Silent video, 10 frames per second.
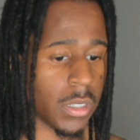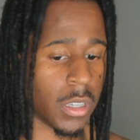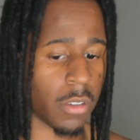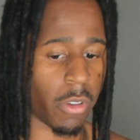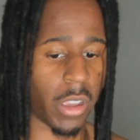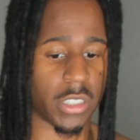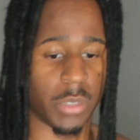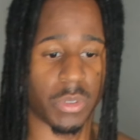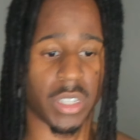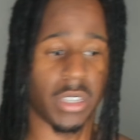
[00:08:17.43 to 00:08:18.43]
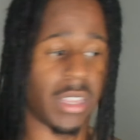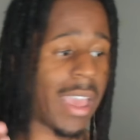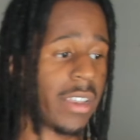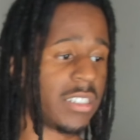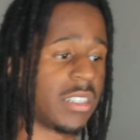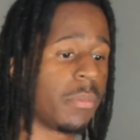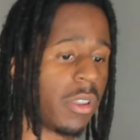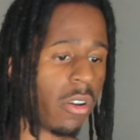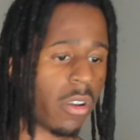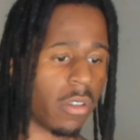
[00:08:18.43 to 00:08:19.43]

right? Because he had a seminar.